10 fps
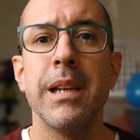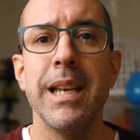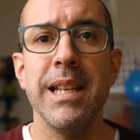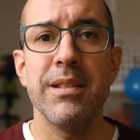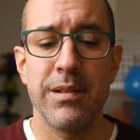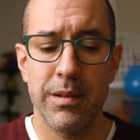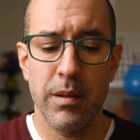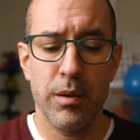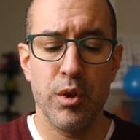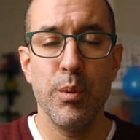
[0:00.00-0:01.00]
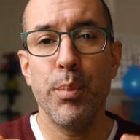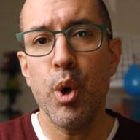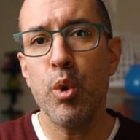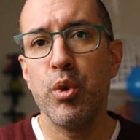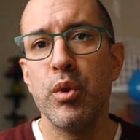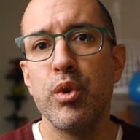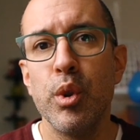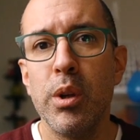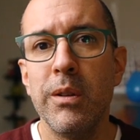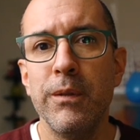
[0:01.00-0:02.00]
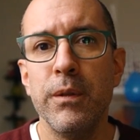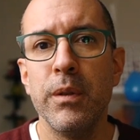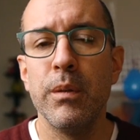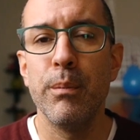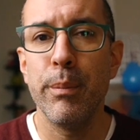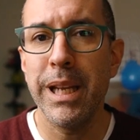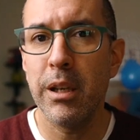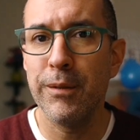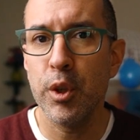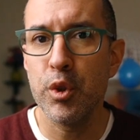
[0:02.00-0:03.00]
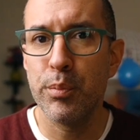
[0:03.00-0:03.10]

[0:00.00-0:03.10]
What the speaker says: it's supposed to solve many of those